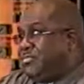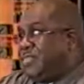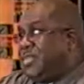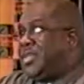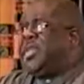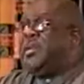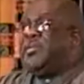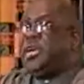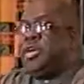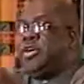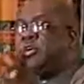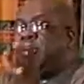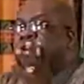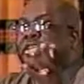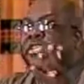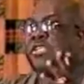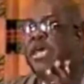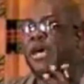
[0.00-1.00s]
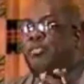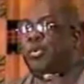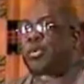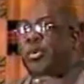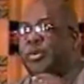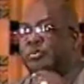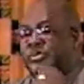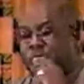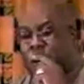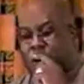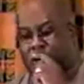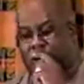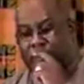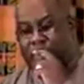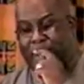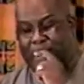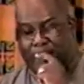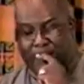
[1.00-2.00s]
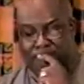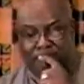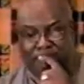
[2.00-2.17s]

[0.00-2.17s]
Let me give you an example of what I'm talking about.